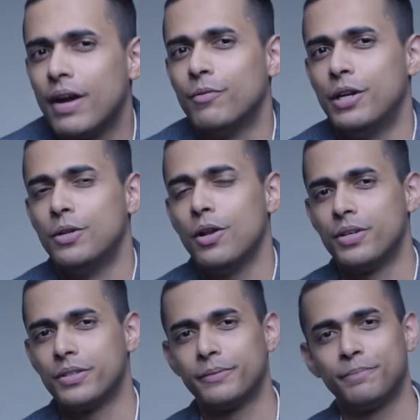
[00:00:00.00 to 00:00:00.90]

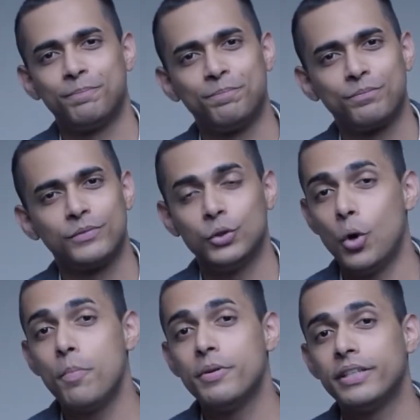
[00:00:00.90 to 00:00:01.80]
$500. So
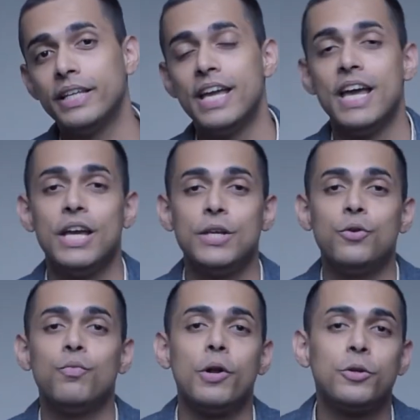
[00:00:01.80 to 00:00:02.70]
obviously,
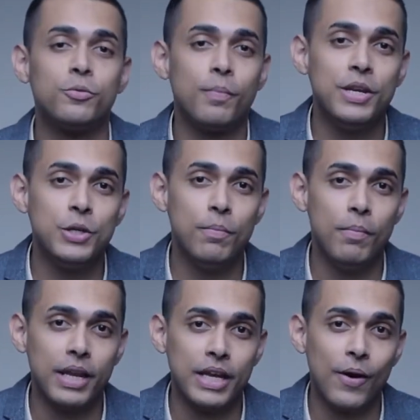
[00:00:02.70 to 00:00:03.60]
you'd want to spend your
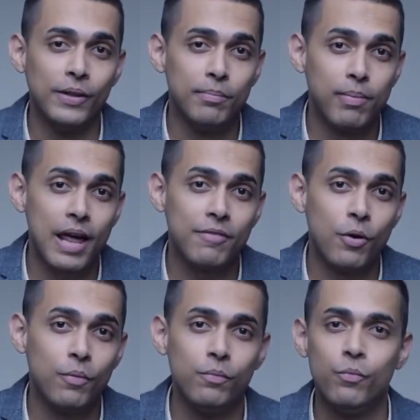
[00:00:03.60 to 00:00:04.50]
money on the
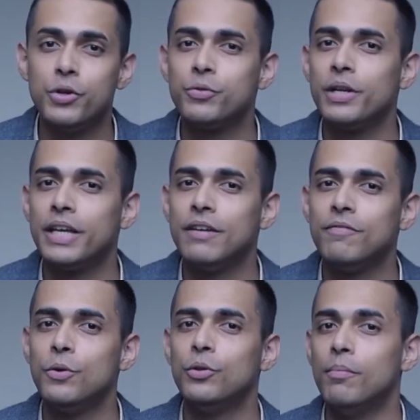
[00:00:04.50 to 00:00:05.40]
platform which will
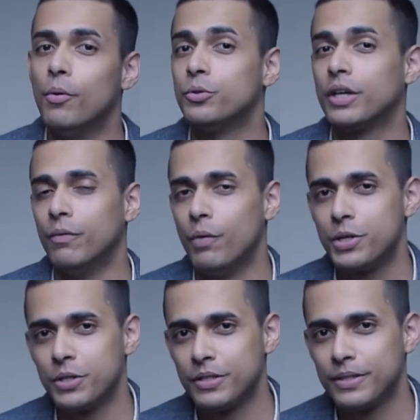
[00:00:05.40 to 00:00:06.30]
give you the most
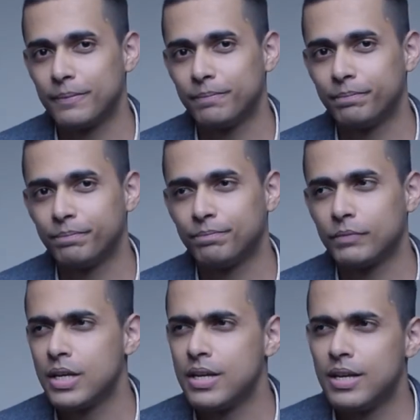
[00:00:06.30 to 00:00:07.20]
conversions.
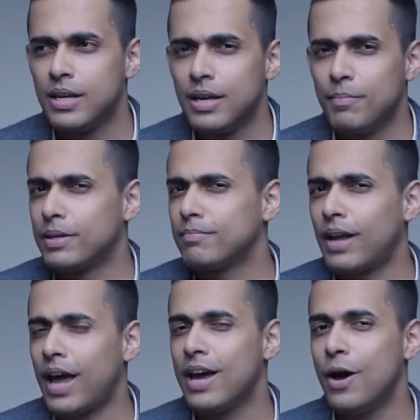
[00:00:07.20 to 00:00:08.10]
But
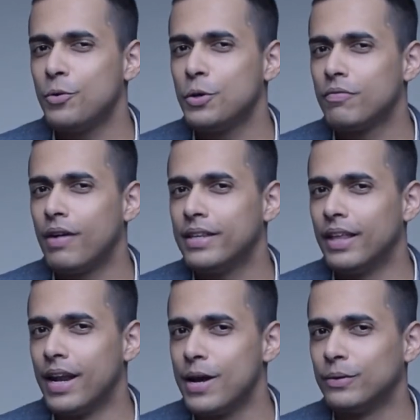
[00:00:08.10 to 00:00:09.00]
how do you find
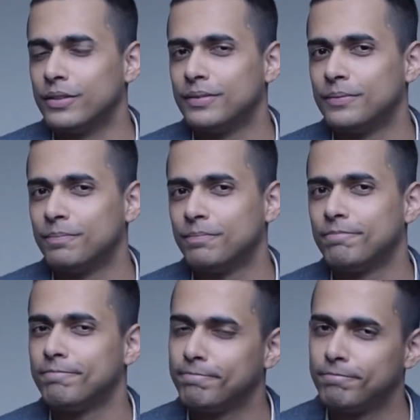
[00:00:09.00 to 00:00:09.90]
that out?
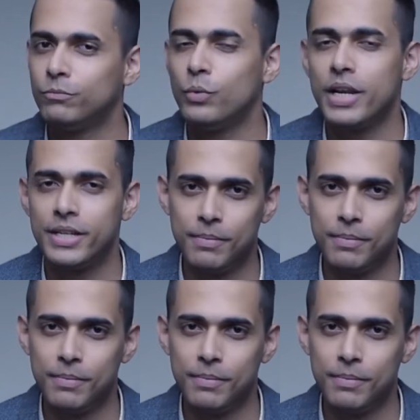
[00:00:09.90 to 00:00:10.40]
Well, it